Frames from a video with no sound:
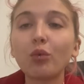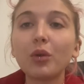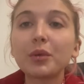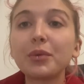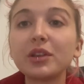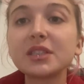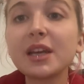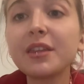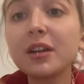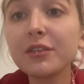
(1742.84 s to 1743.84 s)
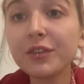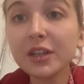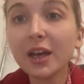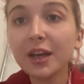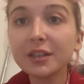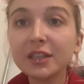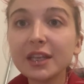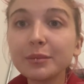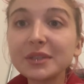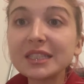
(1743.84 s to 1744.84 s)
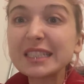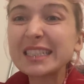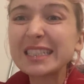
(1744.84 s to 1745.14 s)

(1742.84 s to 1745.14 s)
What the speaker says: what we're pulling together for the other themes.